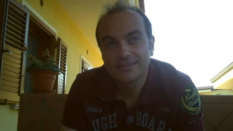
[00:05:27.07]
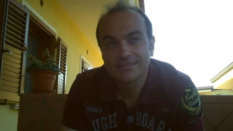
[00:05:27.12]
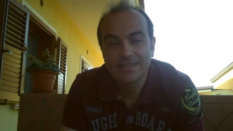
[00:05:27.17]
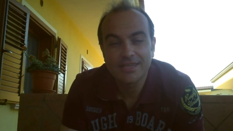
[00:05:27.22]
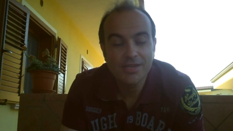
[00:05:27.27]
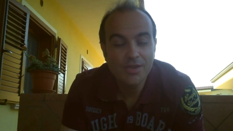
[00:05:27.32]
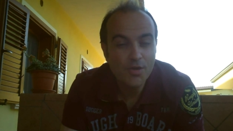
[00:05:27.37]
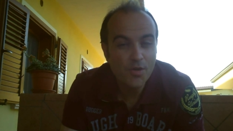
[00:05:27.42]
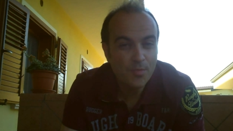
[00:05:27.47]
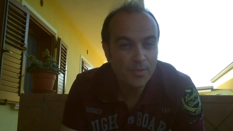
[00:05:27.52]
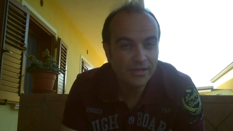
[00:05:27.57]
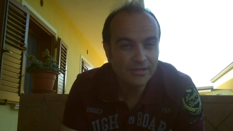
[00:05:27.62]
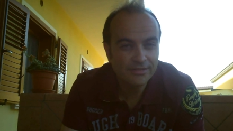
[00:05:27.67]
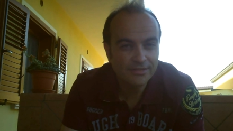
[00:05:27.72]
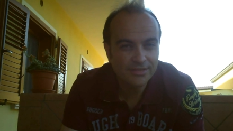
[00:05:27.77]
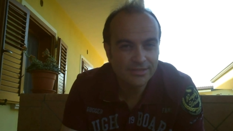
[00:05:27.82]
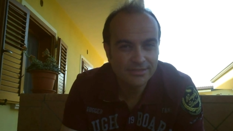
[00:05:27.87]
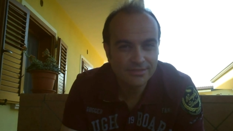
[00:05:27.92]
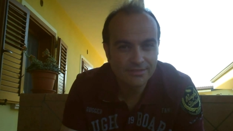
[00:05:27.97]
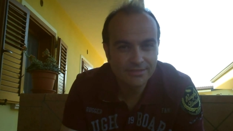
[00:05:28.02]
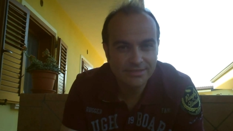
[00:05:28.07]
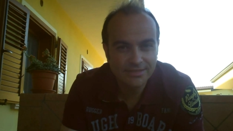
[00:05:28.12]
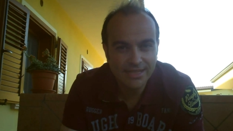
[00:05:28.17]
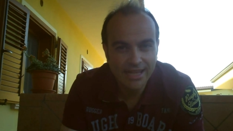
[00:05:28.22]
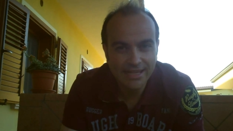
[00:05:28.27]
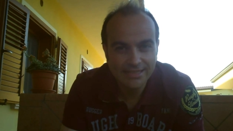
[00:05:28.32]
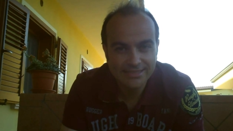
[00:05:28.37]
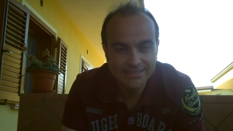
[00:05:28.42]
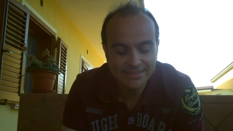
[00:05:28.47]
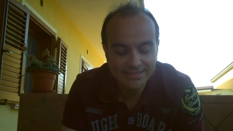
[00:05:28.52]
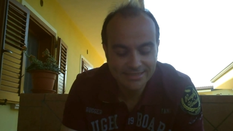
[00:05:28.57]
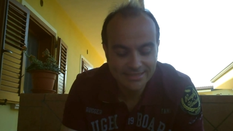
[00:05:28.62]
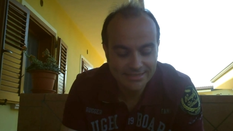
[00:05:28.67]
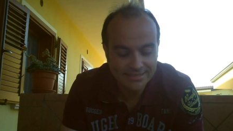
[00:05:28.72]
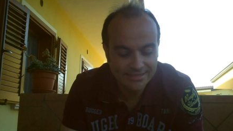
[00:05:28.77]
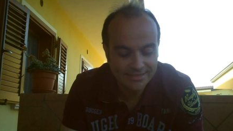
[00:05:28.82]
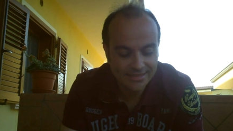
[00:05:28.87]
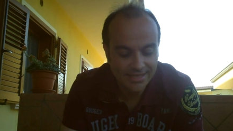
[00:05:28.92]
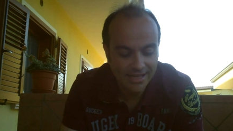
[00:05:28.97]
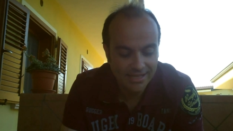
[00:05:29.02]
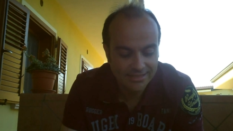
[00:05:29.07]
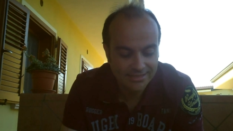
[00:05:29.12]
as a human resource assistant,